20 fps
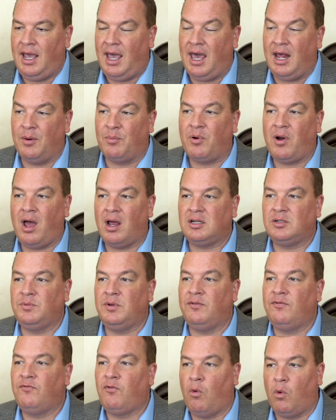And
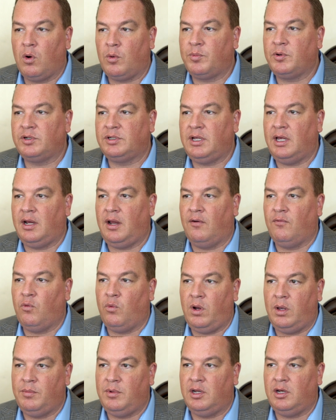approximately 4% of
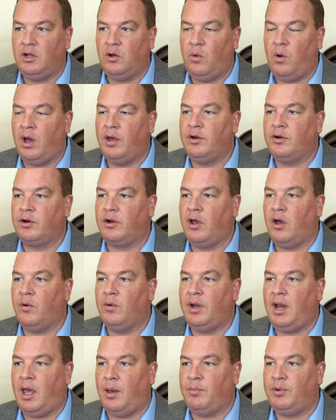women who
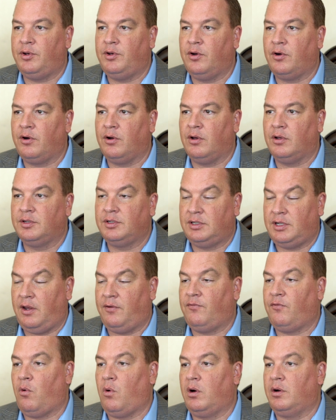undergo an epidural,
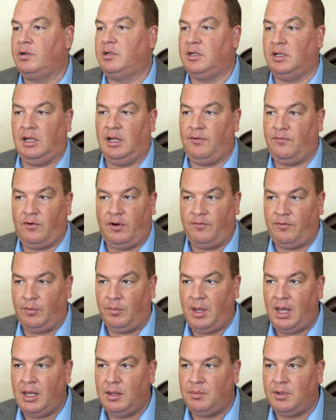say for delivery of a
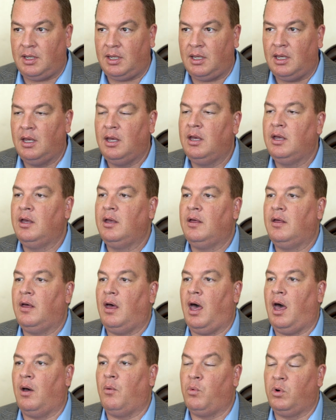baby,
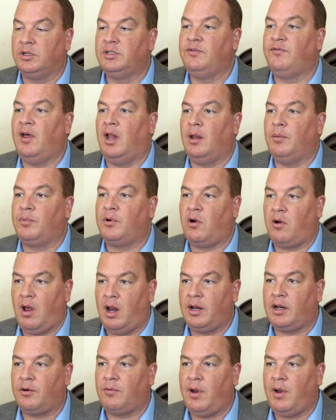will develop chronic